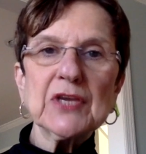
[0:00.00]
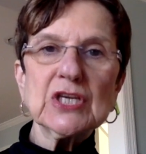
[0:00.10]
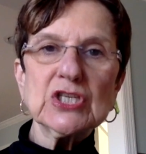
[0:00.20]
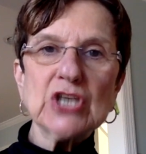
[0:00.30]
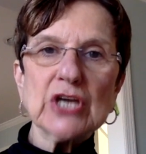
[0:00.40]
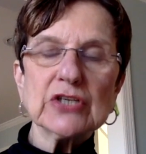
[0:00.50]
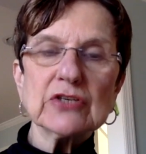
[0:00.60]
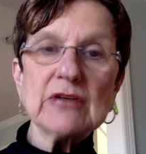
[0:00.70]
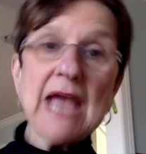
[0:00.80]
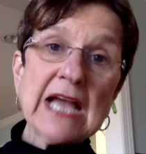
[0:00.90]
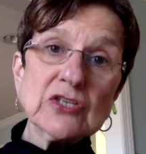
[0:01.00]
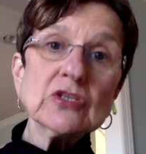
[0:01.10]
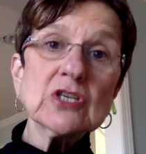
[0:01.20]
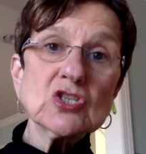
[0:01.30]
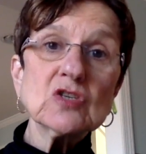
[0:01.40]
conductor.
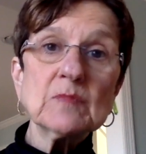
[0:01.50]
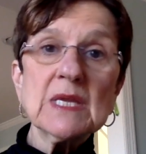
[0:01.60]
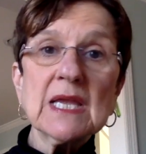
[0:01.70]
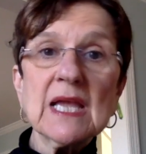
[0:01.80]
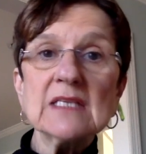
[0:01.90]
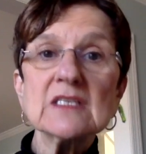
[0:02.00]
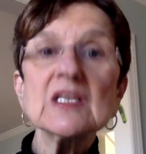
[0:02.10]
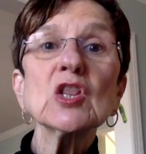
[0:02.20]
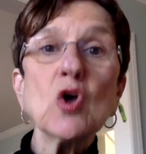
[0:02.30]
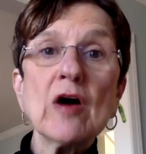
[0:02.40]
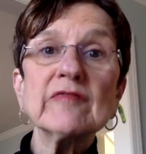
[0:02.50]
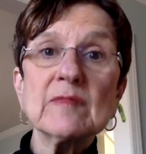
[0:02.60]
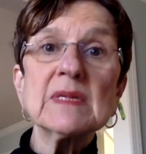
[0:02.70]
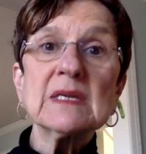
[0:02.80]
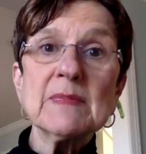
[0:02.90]
Actually, it should be against the law for
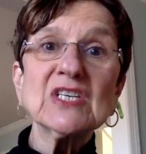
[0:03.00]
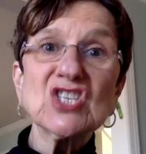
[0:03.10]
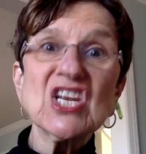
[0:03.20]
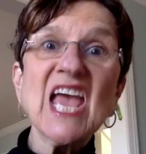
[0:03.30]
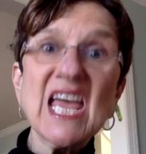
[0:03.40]
me to mention